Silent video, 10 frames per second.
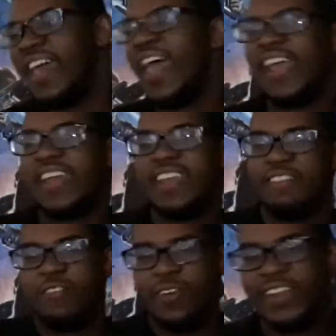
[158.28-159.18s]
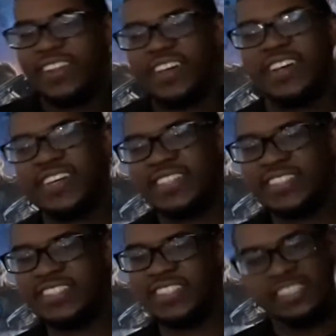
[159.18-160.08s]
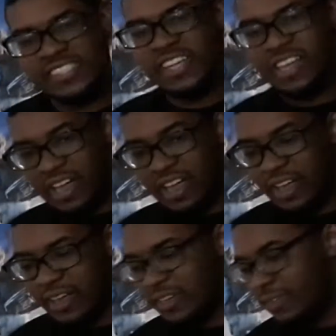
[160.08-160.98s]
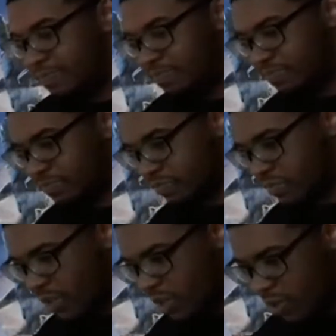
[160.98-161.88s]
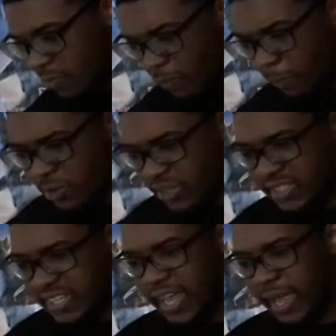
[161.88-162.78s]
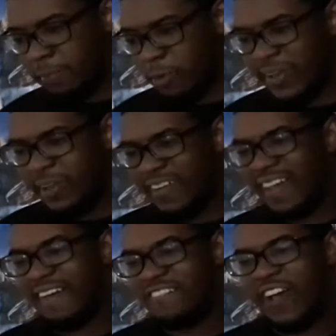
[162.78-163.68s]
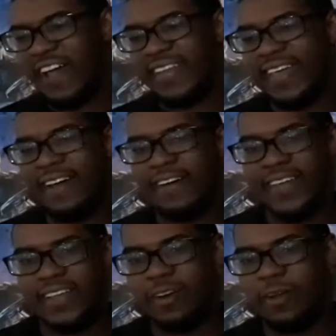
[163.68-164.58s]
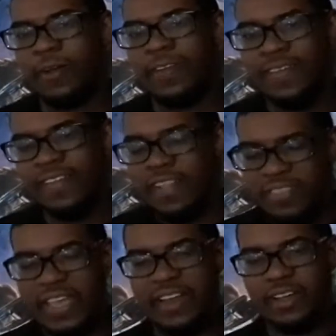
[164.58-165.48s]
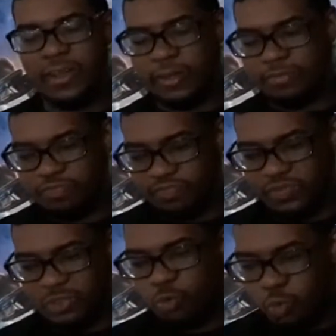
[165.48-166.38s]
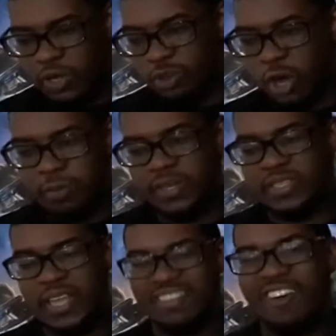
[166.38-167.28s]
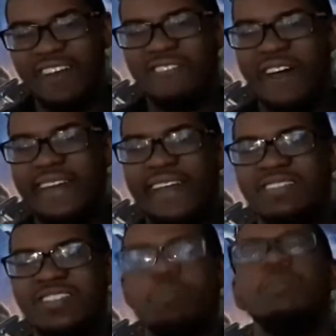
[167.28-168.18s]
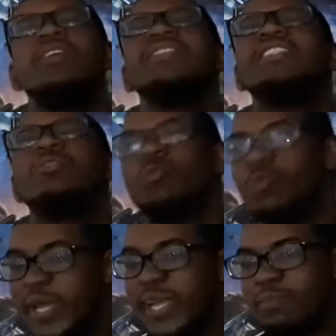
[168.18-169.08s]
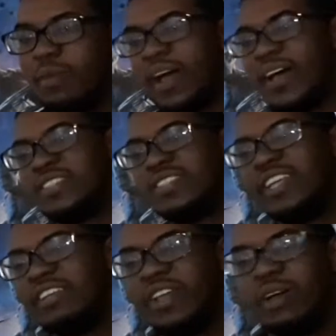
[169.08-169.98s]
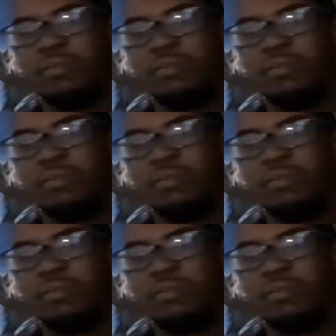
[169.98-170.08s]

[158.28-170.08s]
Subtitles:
and he never really does for most of the time. But we do kind of find out later on that Darby might have the ability to read minds at the end of the